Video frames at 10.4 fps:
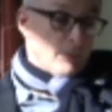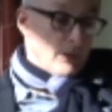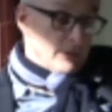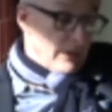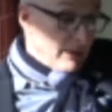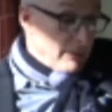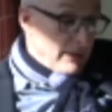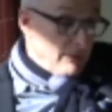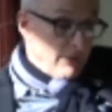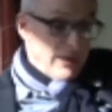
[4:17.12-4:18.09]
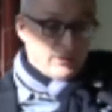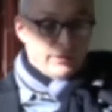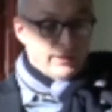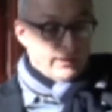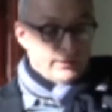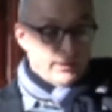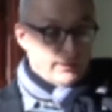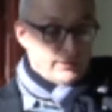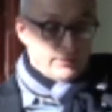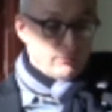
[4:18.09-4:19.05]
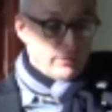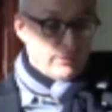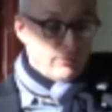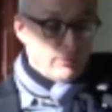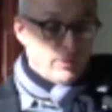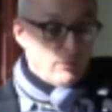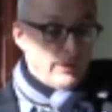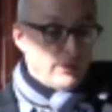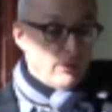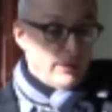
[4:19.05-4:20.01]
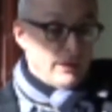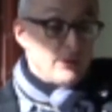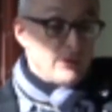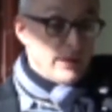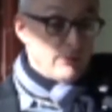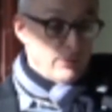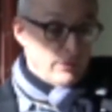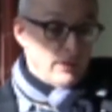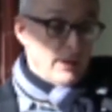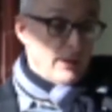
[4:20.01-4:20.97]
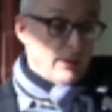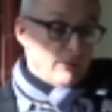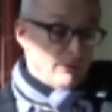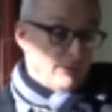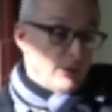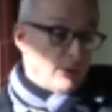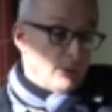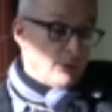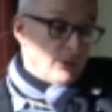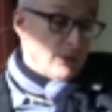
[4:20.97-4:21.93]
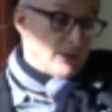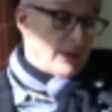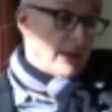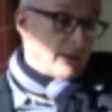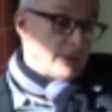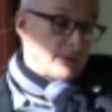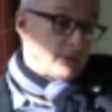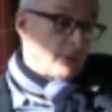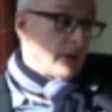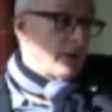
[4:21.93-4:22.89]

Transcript: There's a lot of manufacturing technology that's wonderful. But we don't, in general, view the challenges to our